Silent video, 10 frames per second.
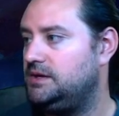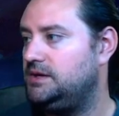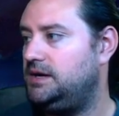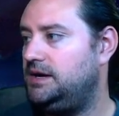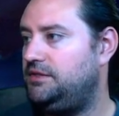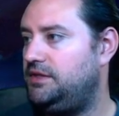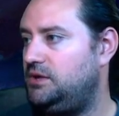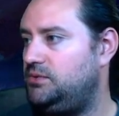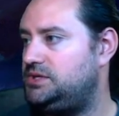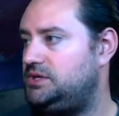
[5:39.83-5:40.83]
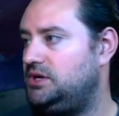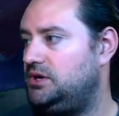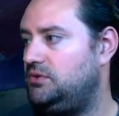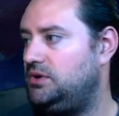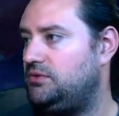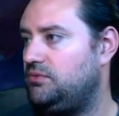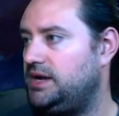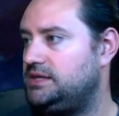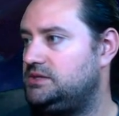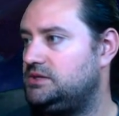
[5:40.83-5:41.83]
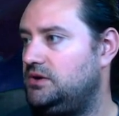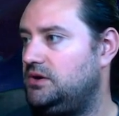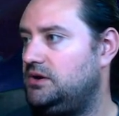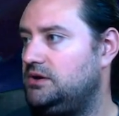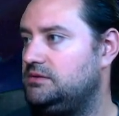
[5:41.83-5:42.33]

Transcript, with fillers: I think we should go with Red Skull.